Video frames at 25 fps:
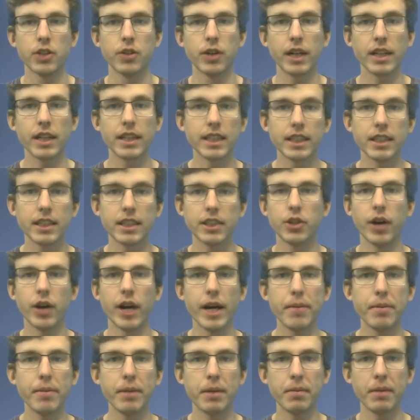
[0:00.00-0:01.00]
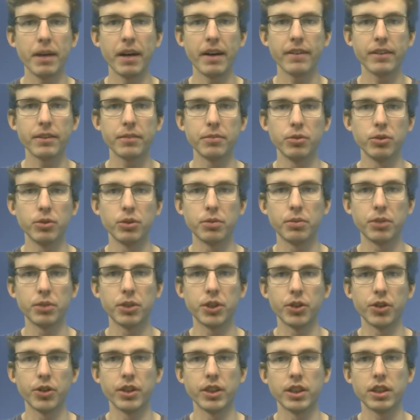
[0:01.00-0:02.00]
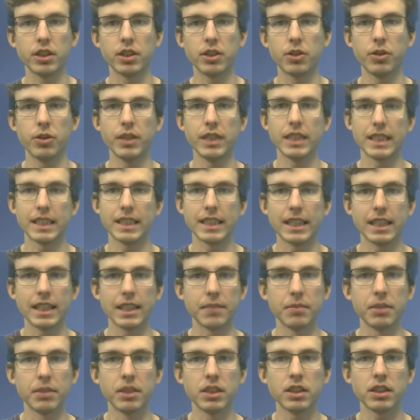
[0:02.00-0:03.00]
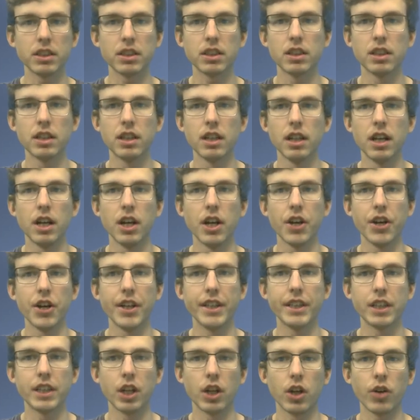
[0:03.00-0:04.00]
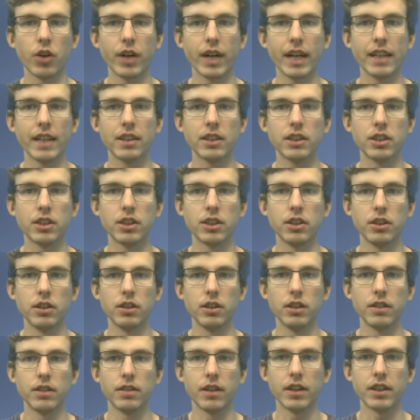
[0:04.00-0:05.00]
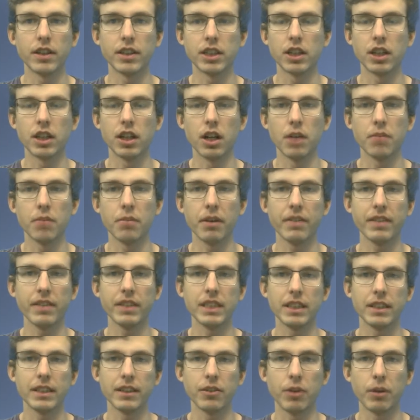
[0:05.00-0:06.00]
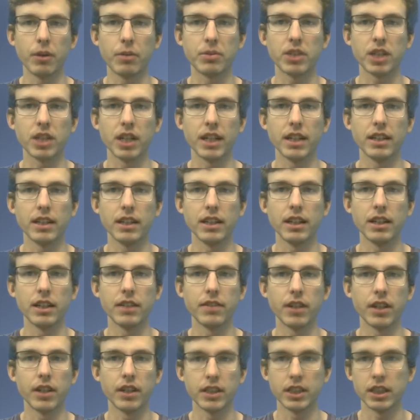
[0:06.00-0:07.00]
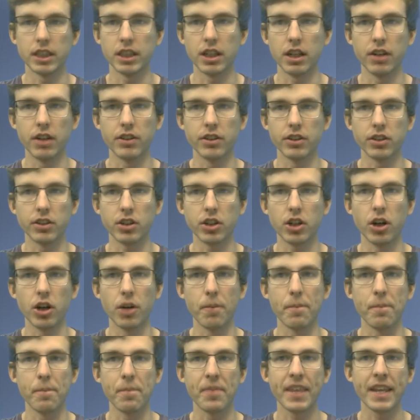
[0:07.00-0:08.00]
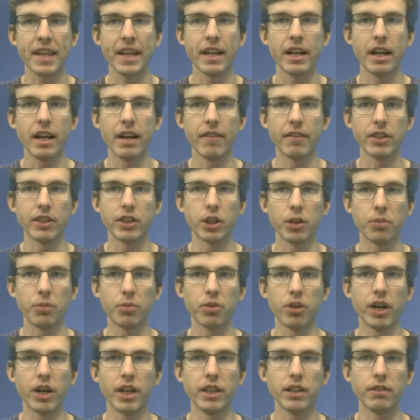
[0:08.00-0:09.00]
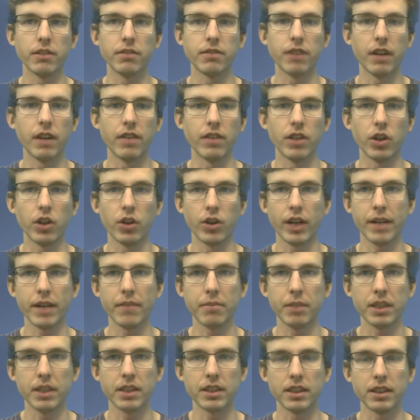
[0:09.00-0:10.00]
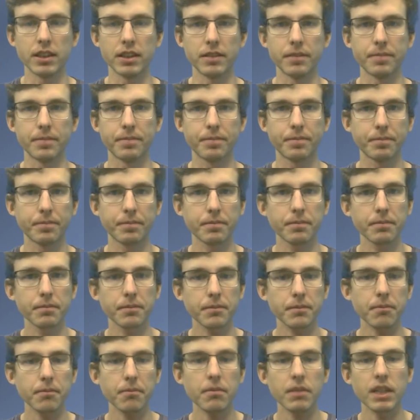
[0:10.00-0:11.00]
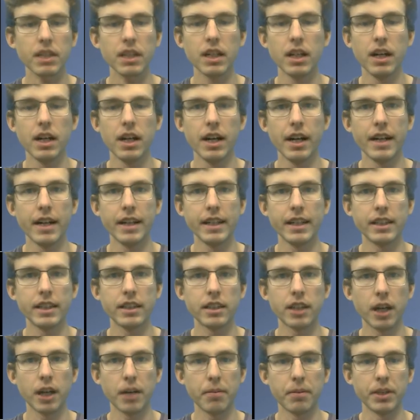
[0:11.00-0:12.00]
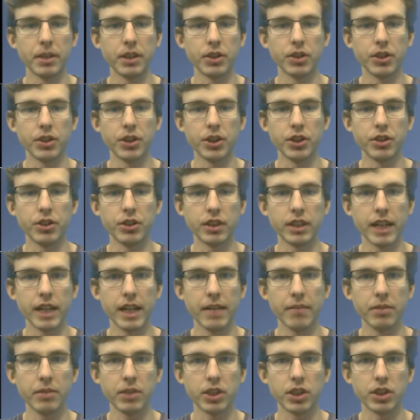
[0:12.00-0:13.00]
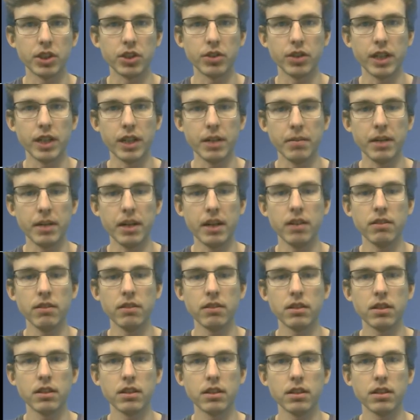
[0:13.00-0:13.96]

To access your AP Maths multiple choice quiz assessment, you need to log in to Advantage Learn by visiting our website advantagelearn.com. In the top right, you'll find the login button. You need to type in your username, which is your email,